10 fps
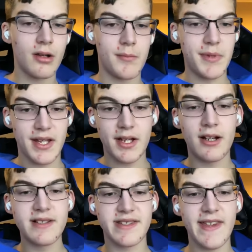
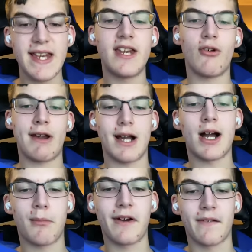because they didn't know how to
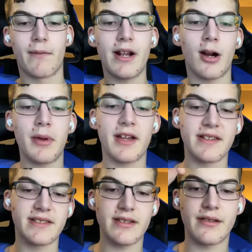operate the radar.
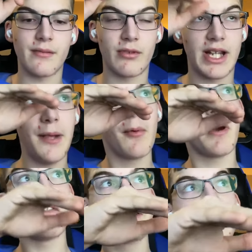Because keep in
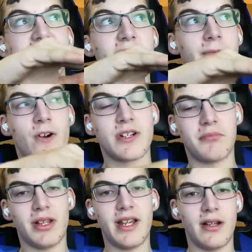mind, this is the first
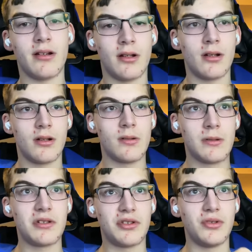plane
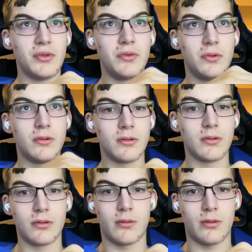to
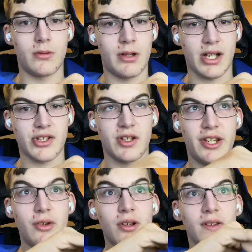actually
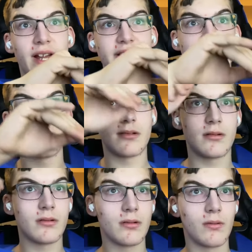utilize
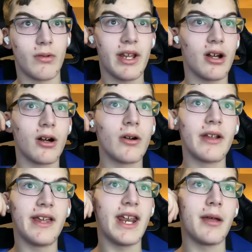radar
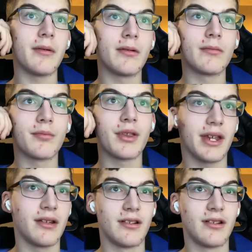in a plane.